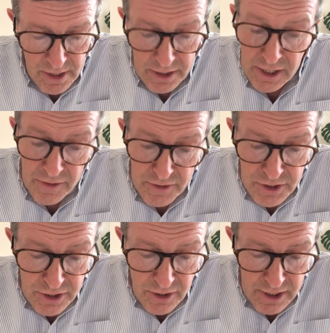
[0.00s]
another
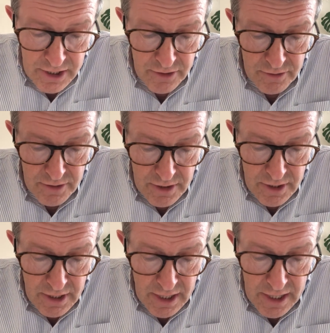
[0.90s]
deny you,
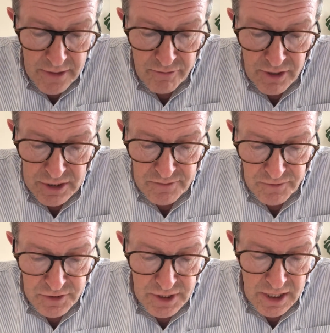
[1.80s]
and the rest
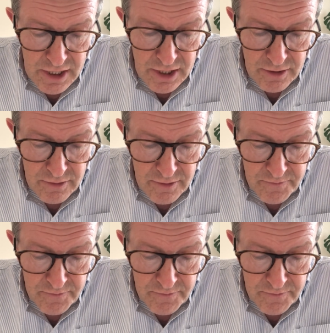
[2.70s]
forsake you.